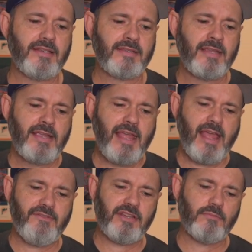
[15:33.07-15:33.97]
is
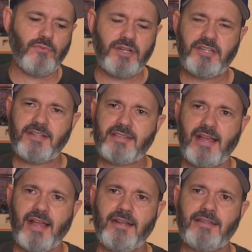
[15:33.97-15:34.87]
having some rigid
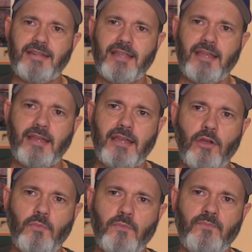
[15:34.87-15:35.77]
sides to kind of
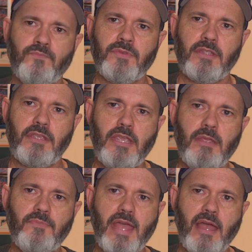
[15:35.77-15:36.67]
help
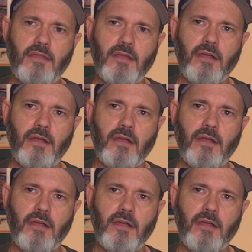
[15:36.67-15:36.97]
keep that